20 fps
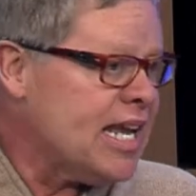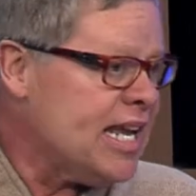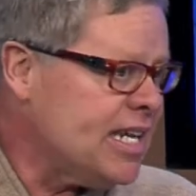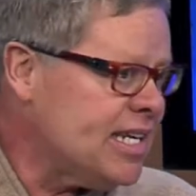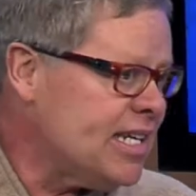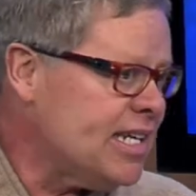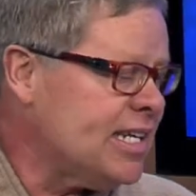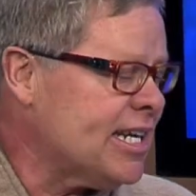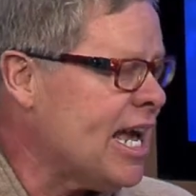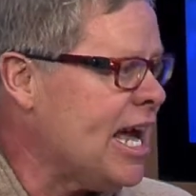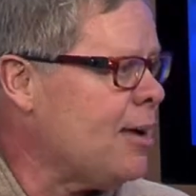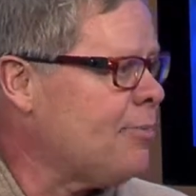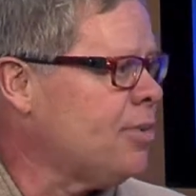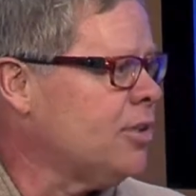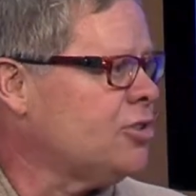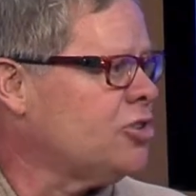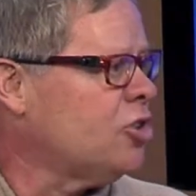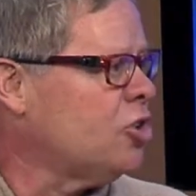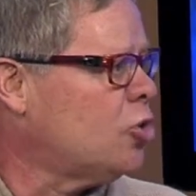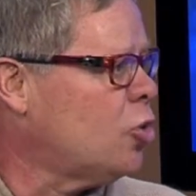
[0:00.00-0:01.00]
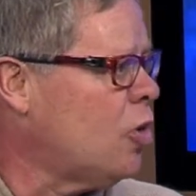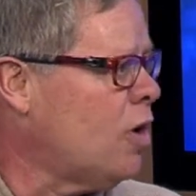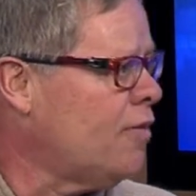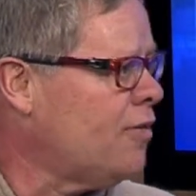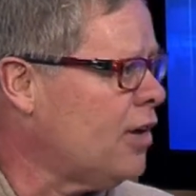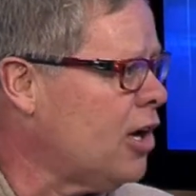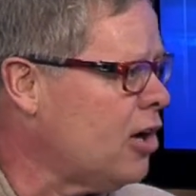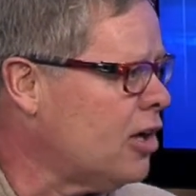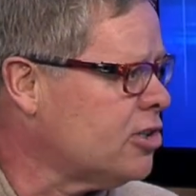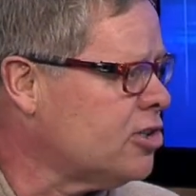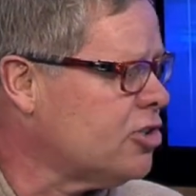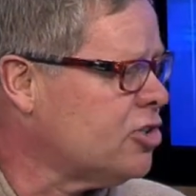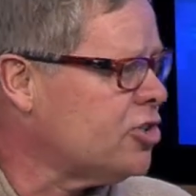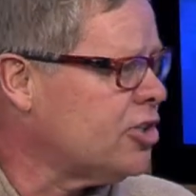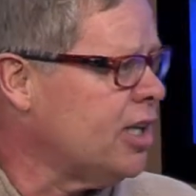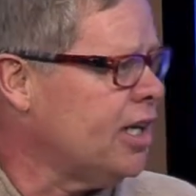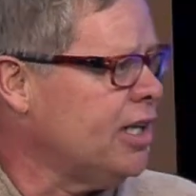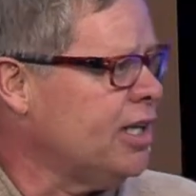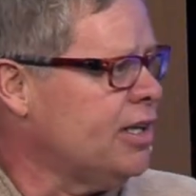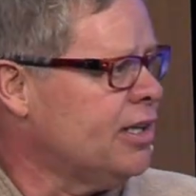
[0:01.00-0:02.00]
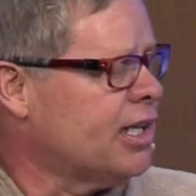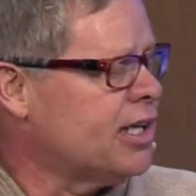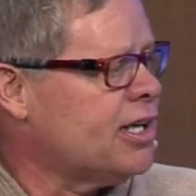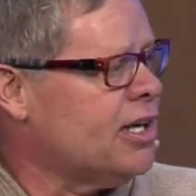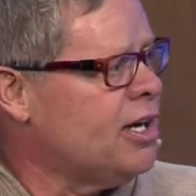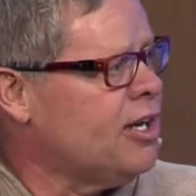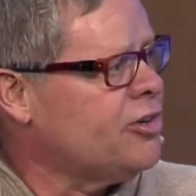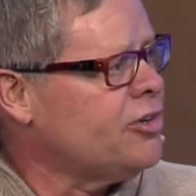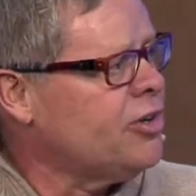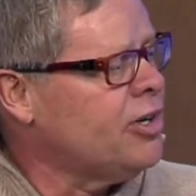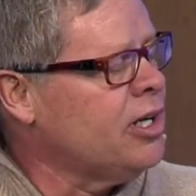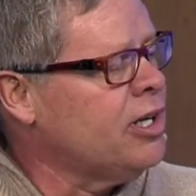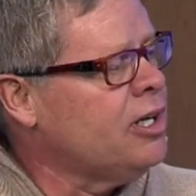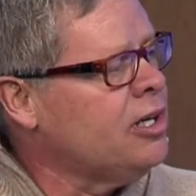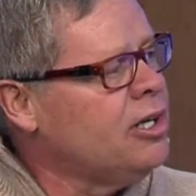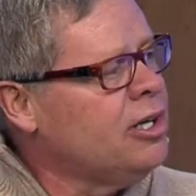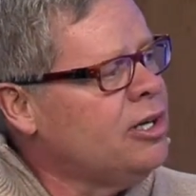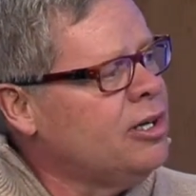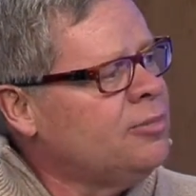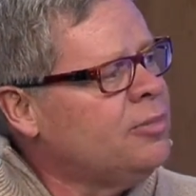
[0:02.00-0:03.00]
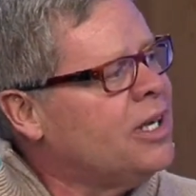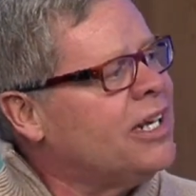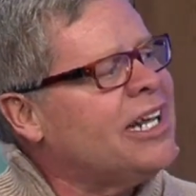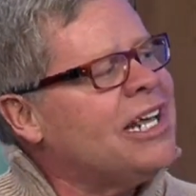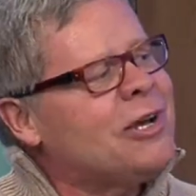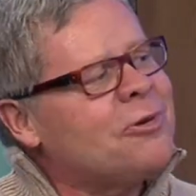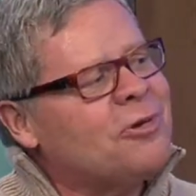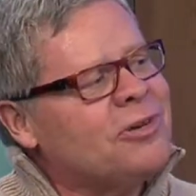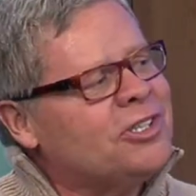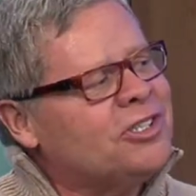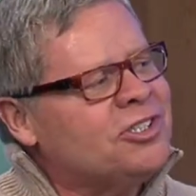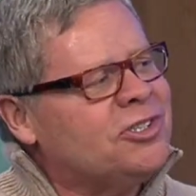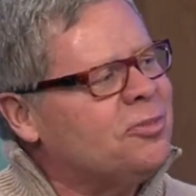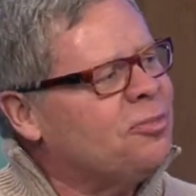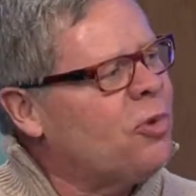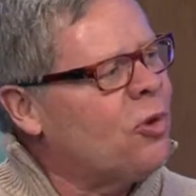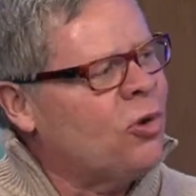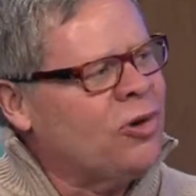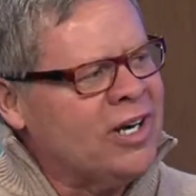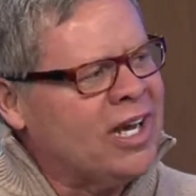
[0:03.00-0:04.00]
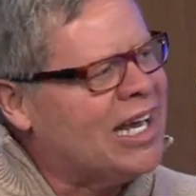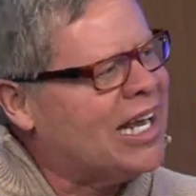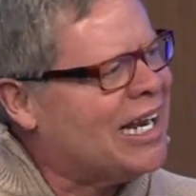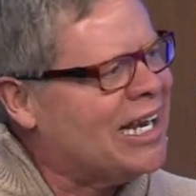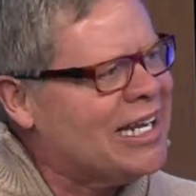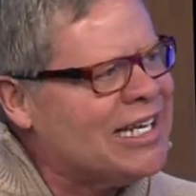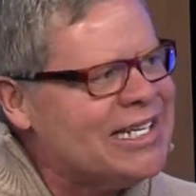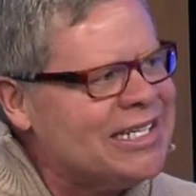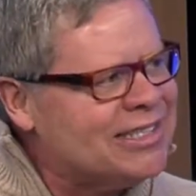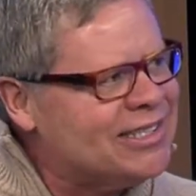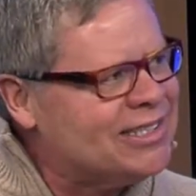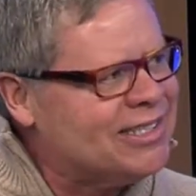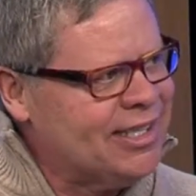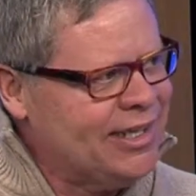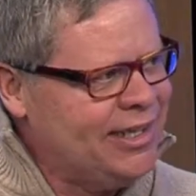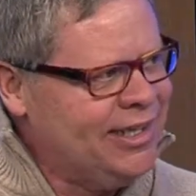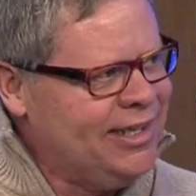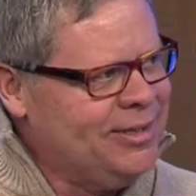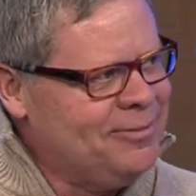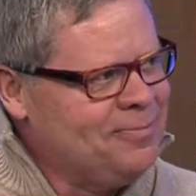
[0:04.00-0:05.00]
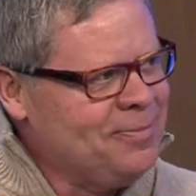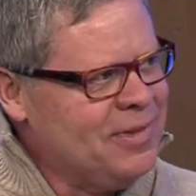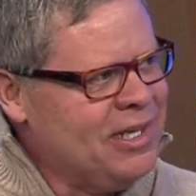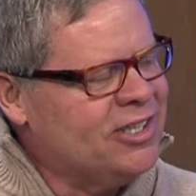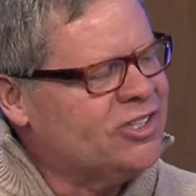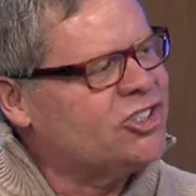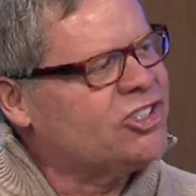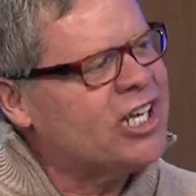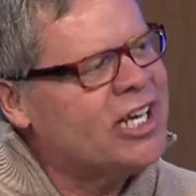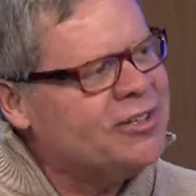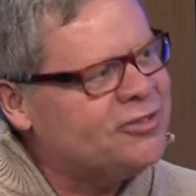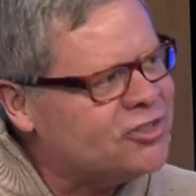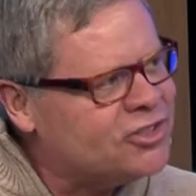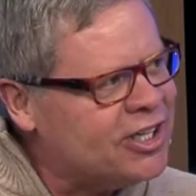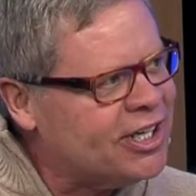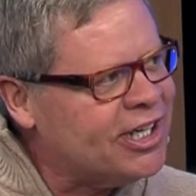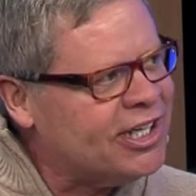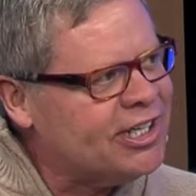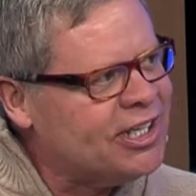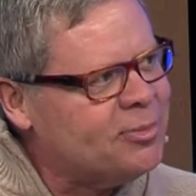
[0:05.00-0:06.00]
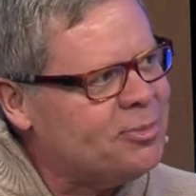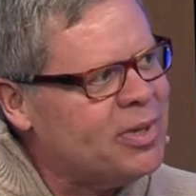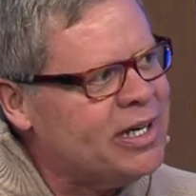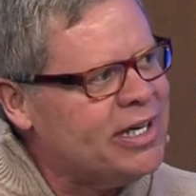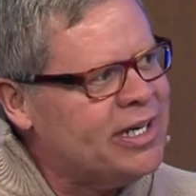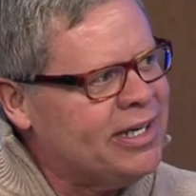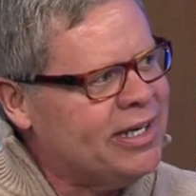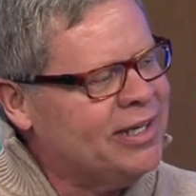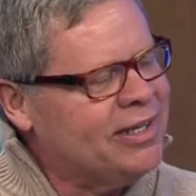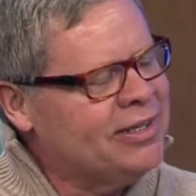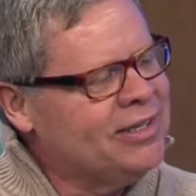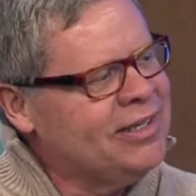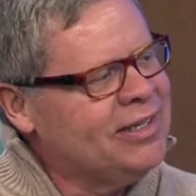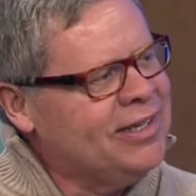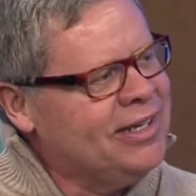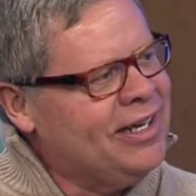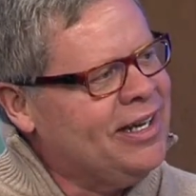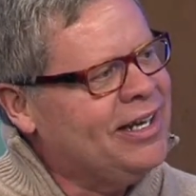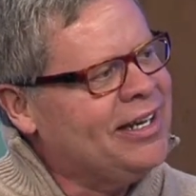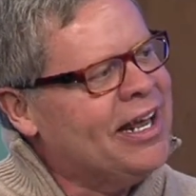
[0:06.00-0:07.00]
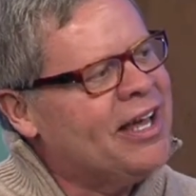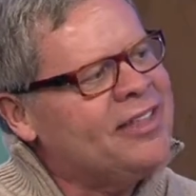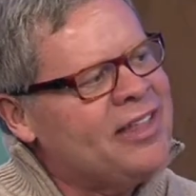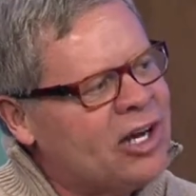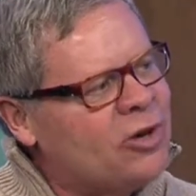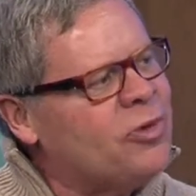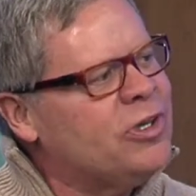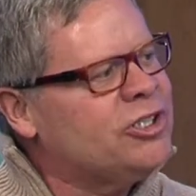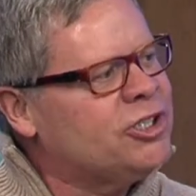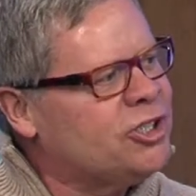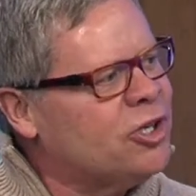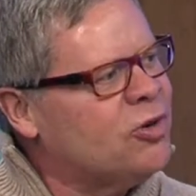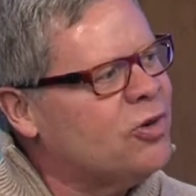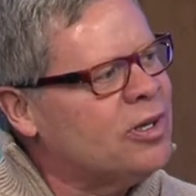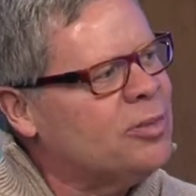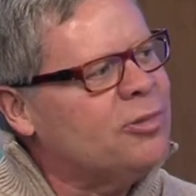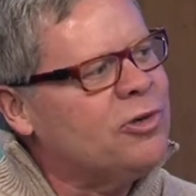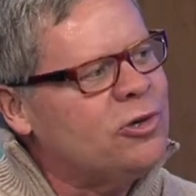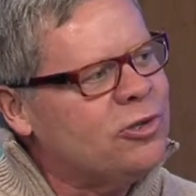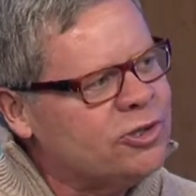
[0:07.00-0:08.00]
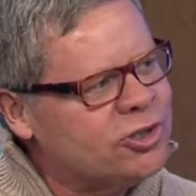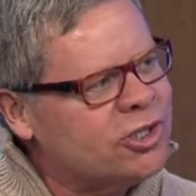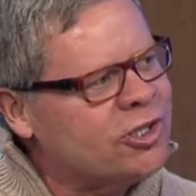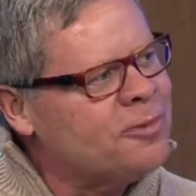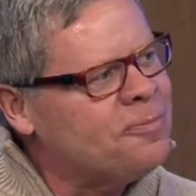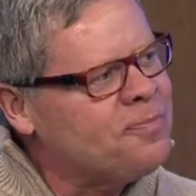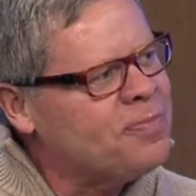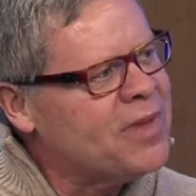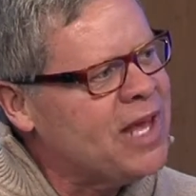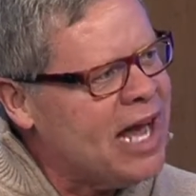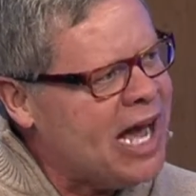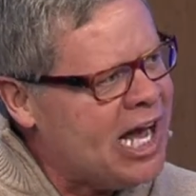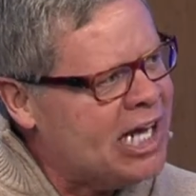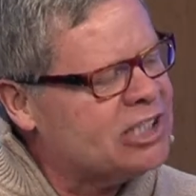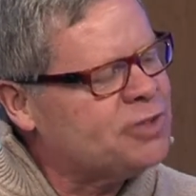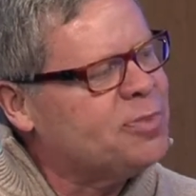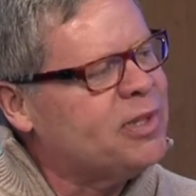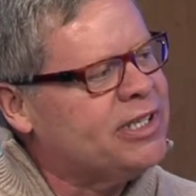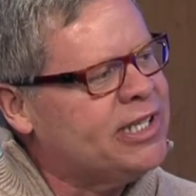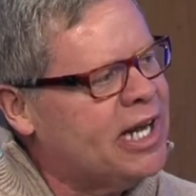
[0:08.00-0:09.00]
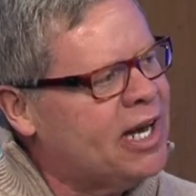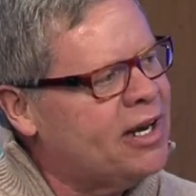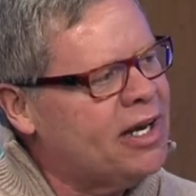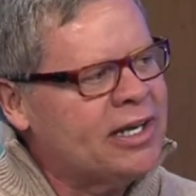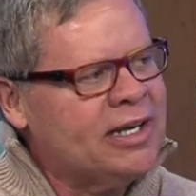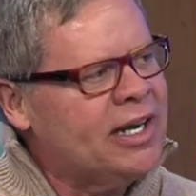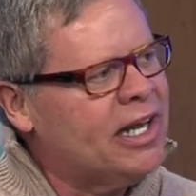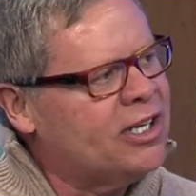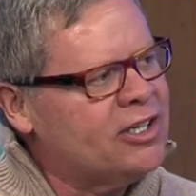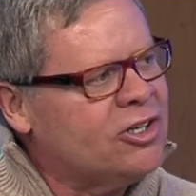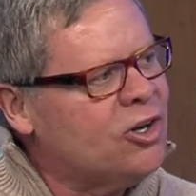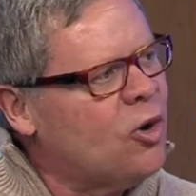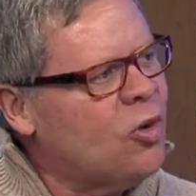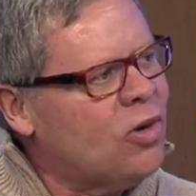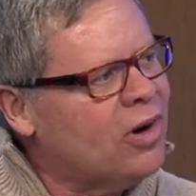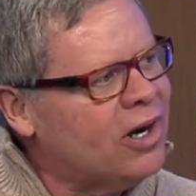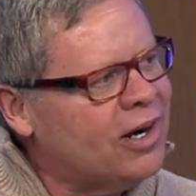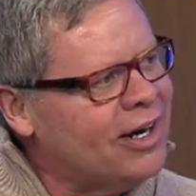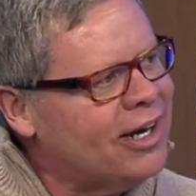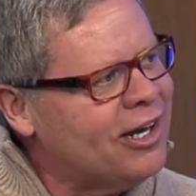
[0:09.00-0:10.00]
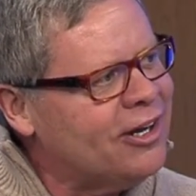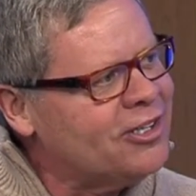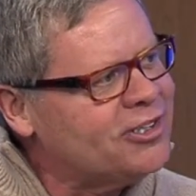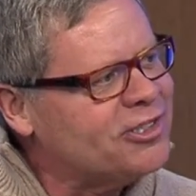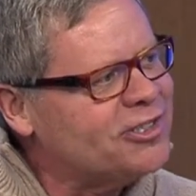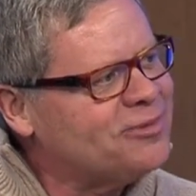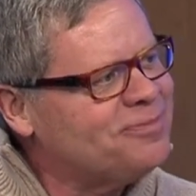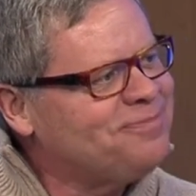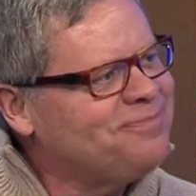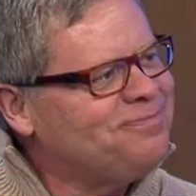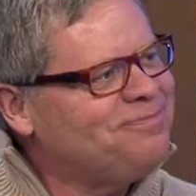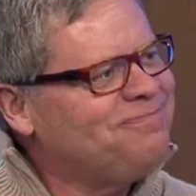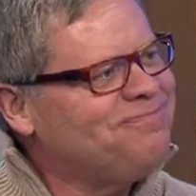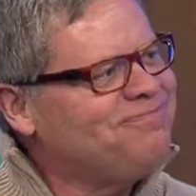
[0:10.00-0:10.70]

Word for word: Indianapolis, the 12th largest city in the country, but equally as important, a clean city, mm -hmm. a mm-hmm. safe city to be in. Yeah. And I think we showed them Hoosier hospitality like nowhere else. All